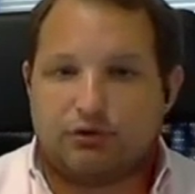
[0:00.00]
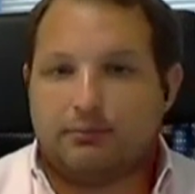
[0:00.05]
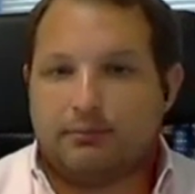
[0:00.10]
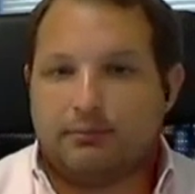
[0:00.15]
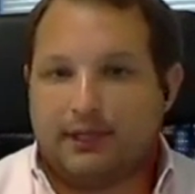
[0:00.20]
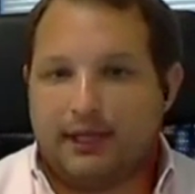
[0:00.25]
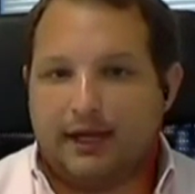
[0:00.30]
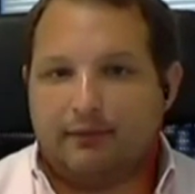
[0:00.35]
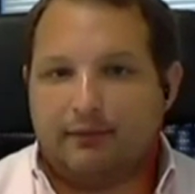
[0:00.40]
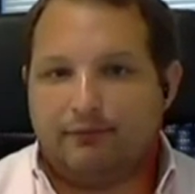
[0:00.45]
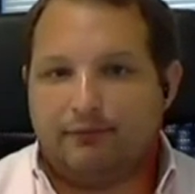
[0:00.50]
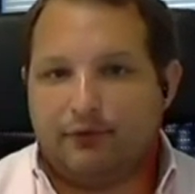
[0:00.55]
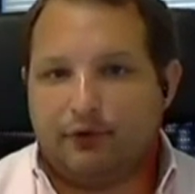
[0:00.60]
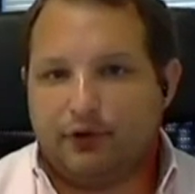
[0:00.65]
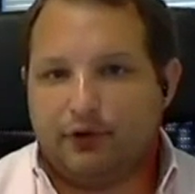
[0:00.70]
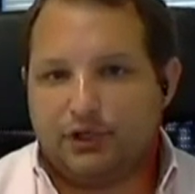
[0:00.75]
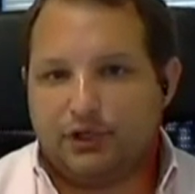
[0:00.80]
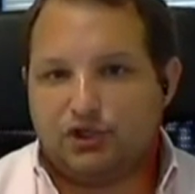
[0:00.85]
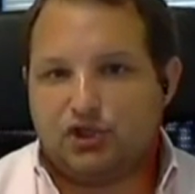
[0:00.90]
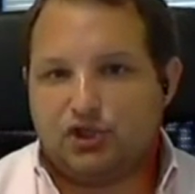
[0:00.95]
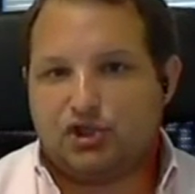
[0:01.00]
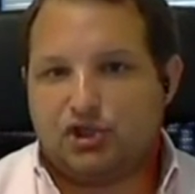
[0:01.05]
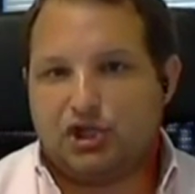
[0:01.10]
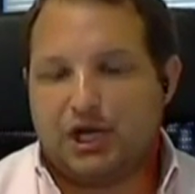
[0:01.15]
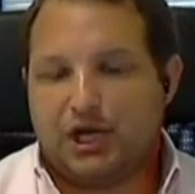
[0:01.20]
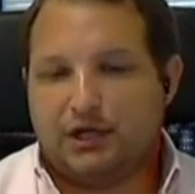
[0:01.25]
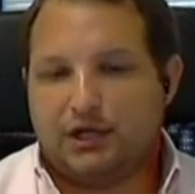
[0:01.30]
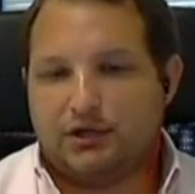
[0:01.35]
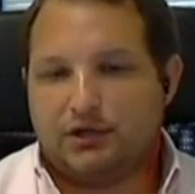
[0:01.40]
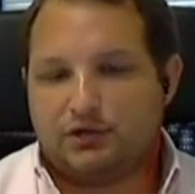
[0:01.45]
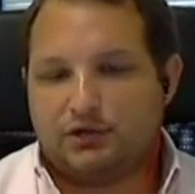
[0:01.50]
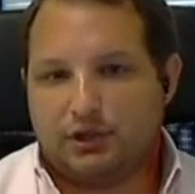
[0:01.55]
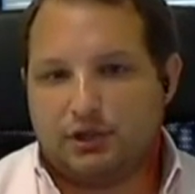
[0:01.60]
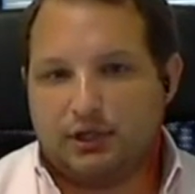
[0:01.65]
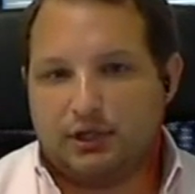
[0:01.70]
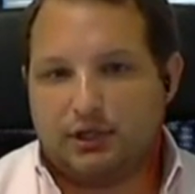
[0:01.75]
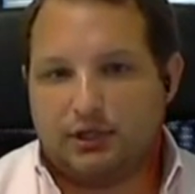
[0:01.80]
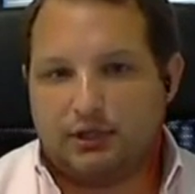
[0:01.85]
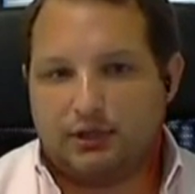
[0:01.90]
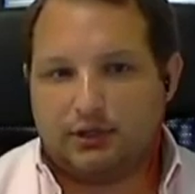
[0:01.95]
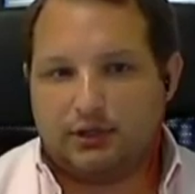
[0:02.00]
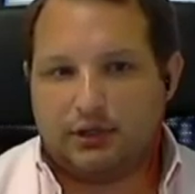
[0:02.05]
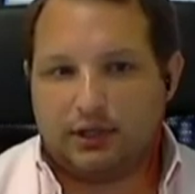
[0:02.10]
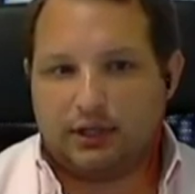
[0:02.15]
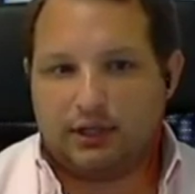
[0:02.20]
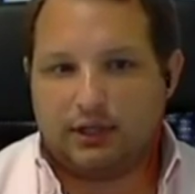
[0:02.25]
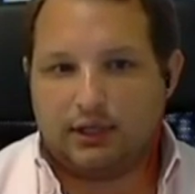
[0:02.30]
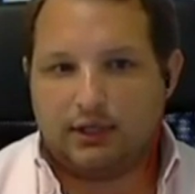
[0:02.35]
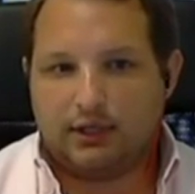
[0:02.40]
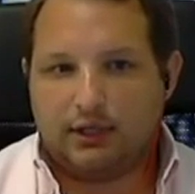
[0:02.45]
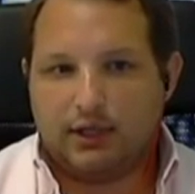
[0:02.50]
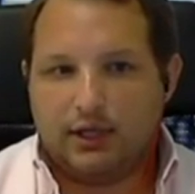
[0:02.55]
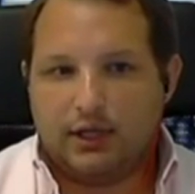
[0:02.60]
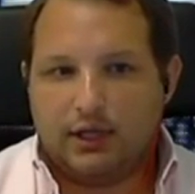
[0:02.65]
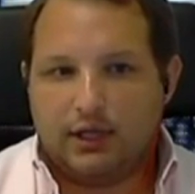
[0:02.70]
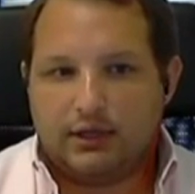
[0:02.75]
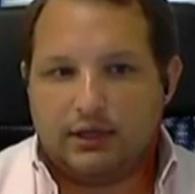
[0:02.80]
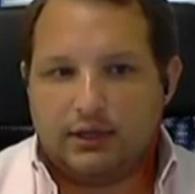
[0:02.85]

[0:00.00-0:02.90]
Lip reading: extremely helpful, and it's changed the